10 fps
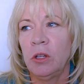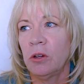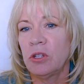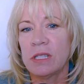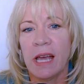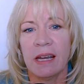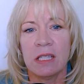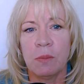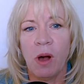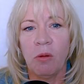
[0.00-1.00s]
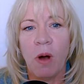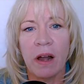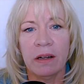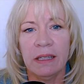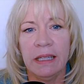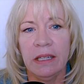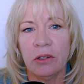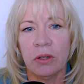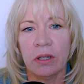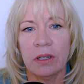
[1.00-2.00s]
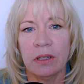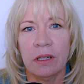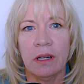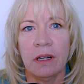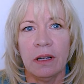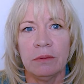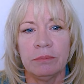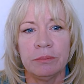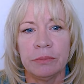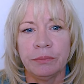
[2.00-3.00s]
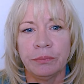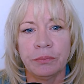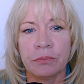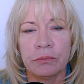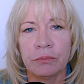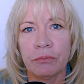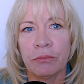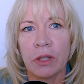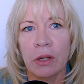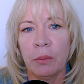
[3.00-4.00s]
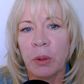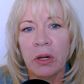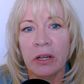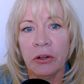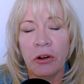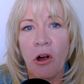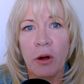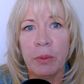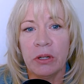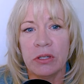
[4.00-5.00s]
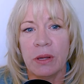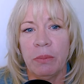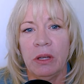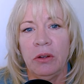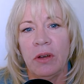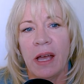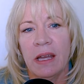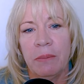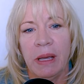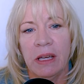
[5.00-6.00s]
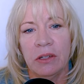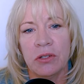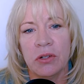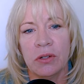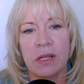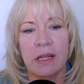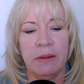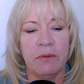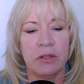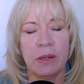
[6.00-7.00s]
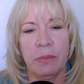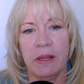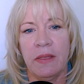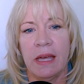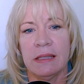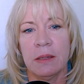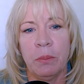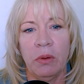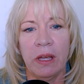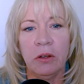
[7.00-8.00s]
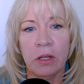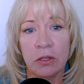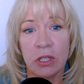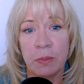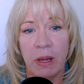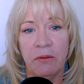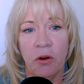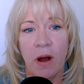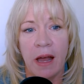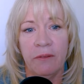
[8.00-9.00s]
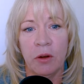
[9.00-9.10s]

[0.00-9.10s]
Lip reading: just had a small water leak or a burn on your carpet or something, you're not going to make an insurance claim for something that simple that you can just pay for out of